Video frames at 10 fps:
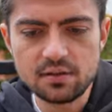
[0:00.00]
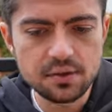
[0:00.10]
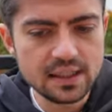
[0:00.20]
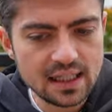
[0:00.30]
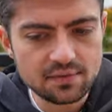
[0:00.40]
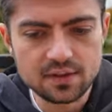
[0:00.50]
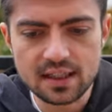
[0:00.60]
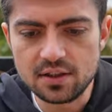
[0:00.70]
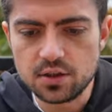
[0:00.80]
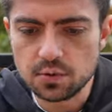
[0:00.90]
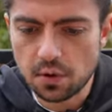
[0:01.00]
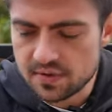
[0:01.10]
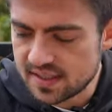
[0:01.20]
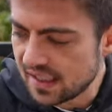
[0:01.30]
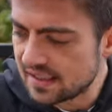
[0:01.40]
211, and
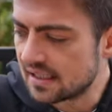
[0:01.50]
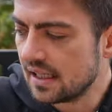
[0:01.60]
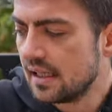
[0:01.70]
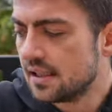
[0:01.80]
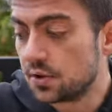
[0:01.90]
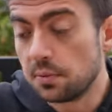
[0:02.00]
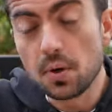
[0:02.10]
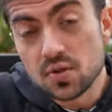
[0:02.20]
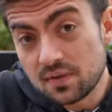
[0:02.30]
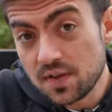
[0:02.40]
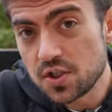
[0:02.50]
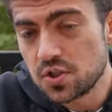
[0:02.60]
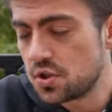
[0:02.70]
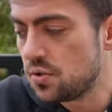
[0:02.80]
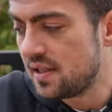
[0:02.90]
206. So the most
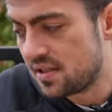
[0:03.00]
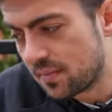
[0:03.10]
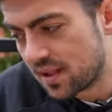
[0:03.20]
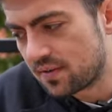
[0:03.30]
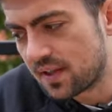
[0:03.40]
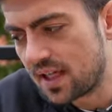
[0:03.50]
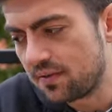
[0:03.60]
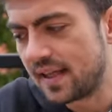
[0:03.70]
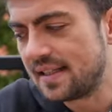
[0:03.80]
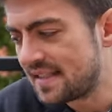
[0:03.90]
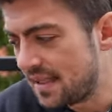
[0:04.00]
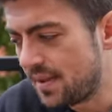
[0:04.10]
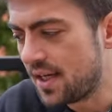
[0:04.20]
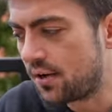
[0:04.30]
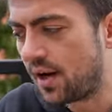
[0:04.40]
efficient shoe is the Mach 5, and same
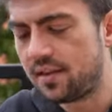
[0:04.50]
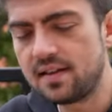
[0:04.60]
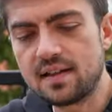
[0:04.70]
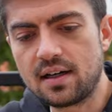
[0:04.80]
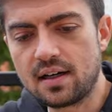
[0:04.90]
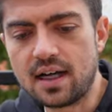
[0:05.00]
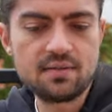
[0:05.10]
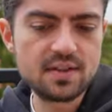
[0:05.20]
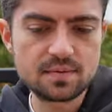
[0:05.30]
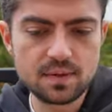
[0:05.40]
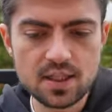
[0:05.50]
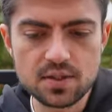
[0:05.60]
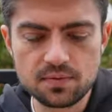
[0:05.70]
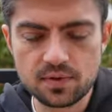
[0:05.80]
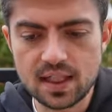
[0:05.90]
here, I think that I have an
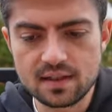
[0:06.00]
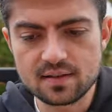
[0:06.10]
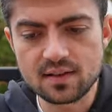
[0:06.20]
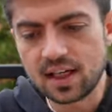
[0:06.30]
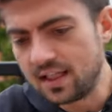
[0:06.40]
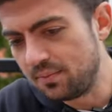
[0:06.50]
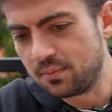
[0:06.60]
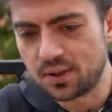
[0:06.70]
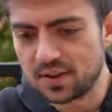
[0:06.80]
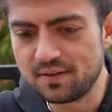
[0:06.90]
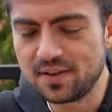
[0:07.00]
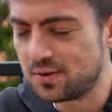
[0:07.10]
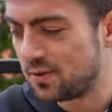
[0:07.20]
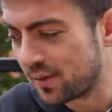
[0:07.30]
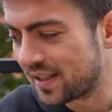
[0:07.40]
explanation for that. I'm gonna give it
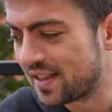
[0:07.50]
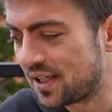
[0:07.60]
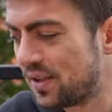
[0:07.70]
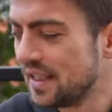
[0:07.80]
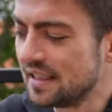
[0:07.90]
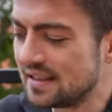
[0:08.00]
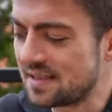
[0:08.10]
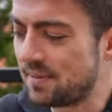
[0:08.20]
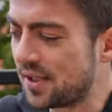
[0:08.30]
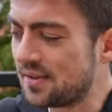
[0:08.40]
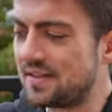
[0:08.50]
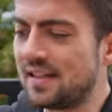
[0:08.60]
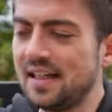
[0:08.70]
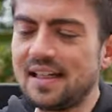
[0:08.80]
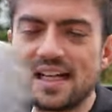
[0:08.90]
to you right now. That's
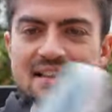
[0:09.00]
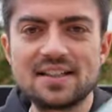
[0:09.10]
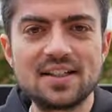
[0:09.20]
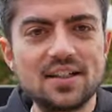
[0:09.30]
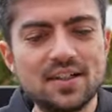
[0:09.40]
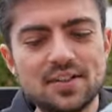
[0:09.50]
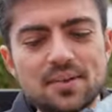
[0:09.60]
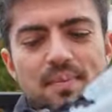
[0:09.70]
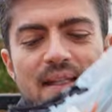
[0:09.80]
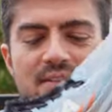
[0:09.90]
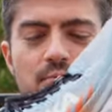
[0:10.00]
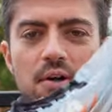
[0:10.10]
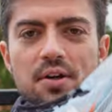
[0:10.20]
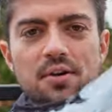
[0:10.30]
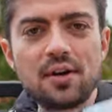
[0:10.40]
because it has the biggest
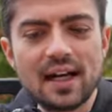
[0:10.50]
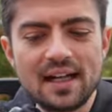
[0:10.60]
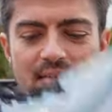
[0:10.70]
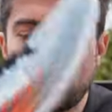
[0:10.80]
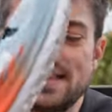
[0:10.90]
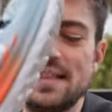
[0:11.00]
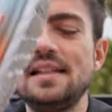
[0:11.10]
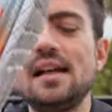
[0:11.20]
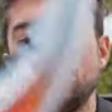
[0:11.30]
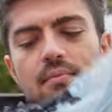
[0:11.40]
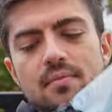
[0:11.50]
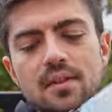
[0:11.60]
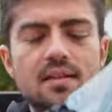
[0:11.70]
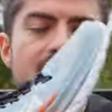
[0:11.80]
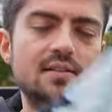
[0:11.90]
rocker, and basically I'm
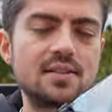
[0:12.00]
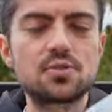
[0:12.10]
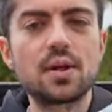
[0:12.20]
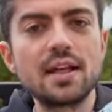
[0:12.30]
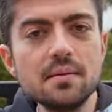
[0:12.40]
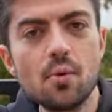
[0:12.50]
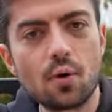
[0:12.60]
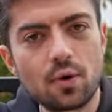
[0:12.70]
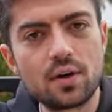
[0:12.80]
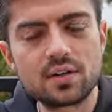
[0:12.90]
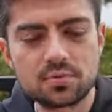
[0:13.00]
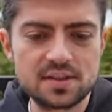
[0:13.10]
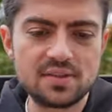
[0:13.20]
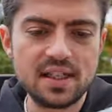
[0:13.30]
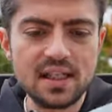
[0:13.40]
striking more
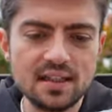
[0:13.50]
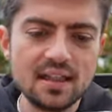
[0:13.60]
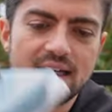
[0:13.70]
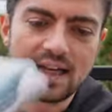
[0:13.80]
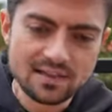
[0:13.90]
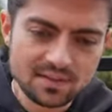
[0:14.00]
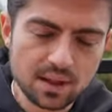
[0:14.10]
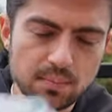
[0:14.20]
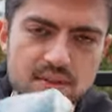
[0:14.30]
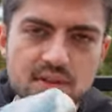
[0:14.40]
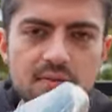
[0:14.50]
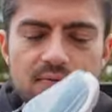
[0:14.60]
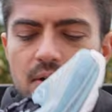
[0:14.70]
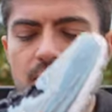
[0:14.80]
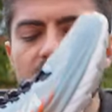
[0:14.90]
towards the heel, and the numbers
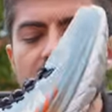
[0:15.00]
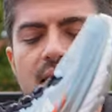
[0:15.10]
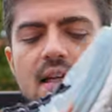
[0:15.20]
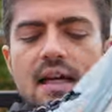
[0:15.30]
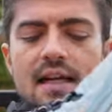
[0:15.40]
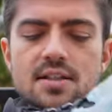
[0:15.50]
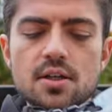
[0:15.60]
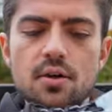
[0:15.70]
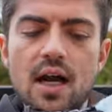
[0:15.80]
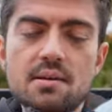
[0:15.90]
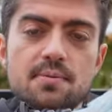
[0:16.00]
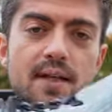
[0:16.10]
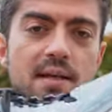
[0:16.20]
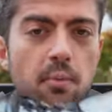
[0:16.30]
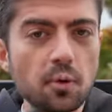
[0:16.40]
confirm that. And so I'm
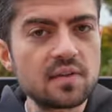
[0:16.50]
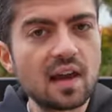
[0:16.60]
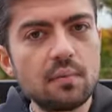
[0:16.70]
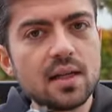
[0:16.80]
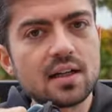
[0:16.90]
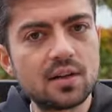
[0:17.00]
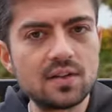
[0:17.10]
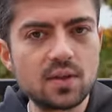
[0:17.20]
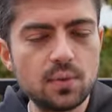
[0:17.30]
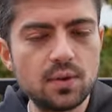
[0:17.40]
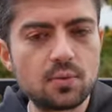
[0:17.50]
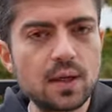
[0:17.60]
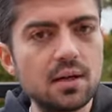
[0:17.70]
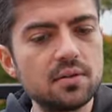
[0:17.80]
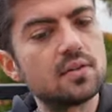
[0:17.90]
spending more time in contact with the
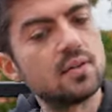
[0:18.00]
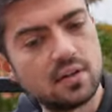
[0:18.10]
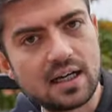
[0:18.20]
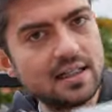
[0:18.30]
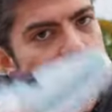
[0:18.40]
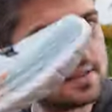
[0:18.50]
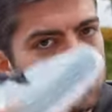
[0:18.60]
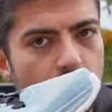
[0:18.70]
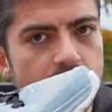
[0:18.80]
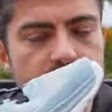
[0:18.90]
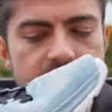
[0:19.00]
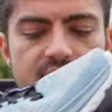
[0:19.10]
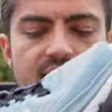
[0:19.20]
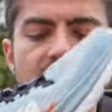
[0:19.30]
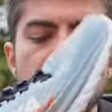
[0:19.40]
ground, highest ground
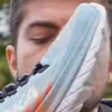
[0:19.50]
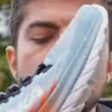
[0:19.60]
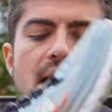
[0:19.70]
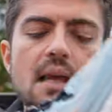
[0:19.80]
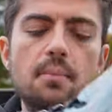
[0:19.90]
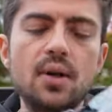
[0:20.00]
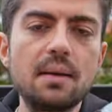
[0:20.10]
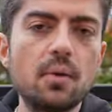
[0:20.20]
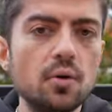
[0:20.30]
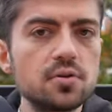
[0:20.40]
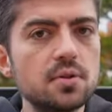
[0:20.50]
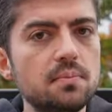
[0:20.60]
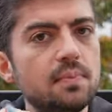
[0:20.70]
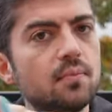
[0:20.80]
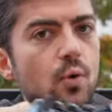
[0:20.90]
contact time, but I'm
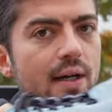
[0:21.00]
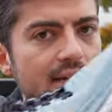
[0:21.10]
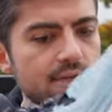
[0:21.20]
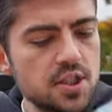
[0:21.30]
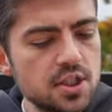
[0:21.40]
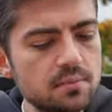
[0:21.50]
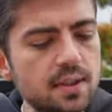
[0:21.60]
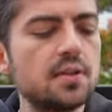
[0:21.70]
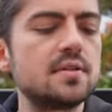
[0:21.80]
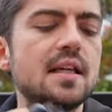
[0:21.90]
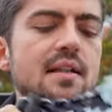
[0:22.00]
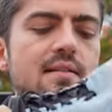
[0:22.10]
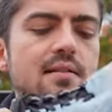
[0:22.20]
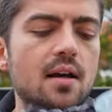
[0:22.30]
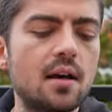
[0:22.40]
also quite efficient because
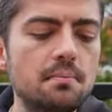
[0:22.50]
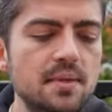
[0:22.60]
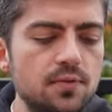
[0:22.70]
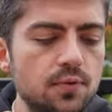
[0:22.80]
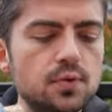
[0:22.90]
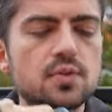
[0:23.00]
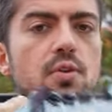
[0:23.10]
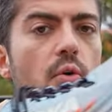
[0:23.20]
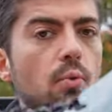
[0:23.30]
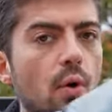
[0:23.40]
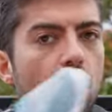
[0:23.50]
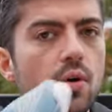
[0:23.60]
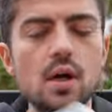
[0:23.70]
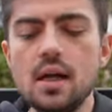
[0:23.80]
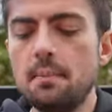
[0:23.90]
that midfoot
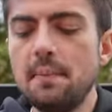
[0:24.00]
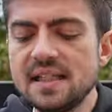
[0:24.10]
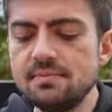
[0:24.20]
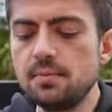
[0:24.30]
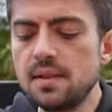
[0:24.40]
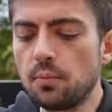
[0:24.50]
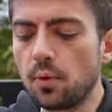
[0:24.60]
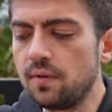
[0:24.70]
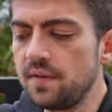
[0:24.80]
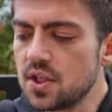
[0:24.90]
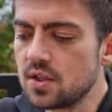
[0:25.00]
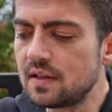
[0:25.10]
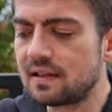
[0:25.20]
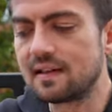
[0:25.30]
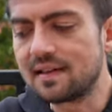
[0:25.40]
roll makes me a bit more
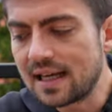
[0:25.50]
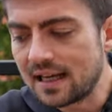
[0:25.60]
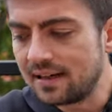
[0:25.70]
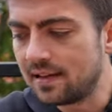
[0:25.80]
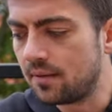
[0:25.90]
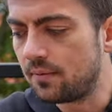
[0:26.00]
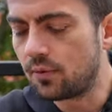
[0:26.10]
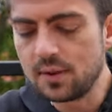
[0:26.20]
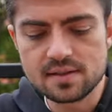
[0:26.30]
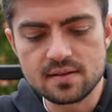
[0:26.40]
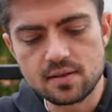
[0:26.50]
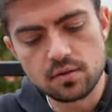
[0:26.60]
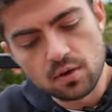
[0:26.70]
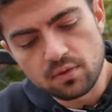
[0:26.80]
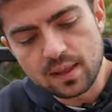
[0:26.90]
efficient than, for instance, the
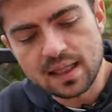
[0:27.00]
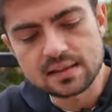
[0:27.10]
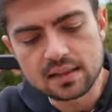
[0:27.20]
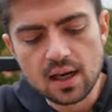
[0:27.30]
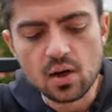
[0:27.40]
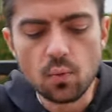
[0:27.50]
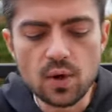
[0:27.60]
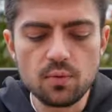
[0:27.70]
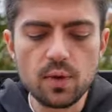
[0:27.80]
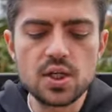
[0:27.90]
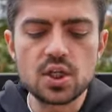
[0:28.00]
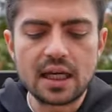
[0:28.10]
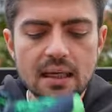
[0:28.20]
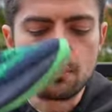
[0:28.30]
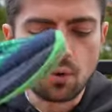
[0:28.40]
Novablast, with which
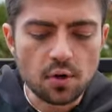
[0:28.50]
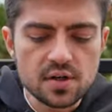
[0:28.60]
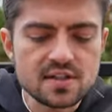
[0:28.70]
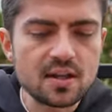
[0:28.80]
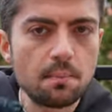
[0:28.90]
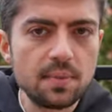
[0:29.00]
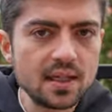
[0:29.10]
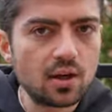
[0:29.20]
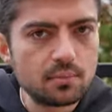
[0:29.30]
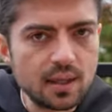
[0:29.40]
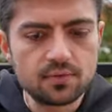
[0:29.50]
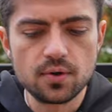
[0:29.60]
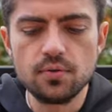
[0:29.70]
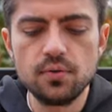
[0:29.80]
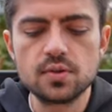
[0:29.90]
I am more stomping on my
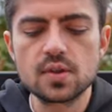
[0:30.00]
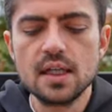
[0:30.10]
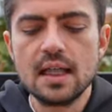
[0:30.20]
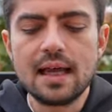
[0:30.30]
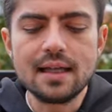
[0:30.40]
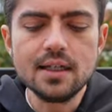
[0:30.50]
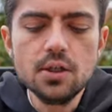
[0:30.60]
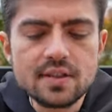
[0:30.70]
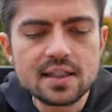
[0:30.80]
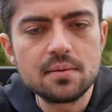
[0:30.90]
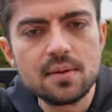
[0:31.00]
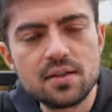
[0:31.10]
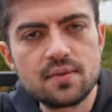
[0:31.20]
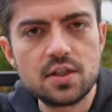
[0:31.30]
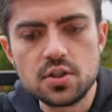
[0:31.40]
forefoot and losing a bit
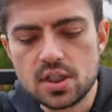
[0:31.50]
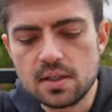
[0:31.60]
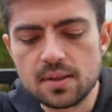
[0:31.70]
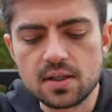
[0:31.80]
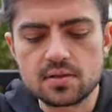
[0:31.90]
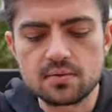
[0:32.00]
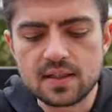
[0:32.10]
of energy because of